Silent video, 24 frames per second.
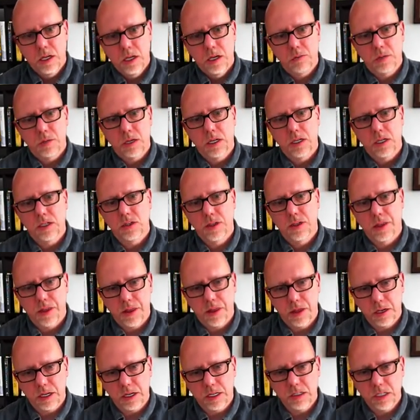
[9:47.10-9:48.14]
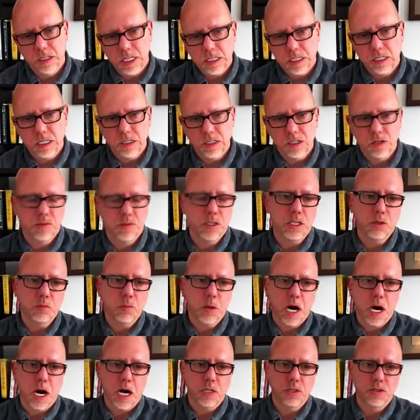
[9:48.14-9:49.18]
because the existence of these
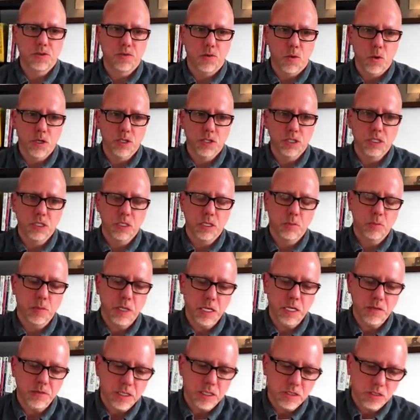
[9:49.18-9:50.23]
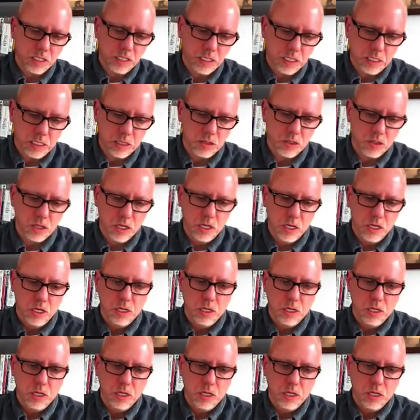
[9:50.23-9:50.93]
pods forces the PVCs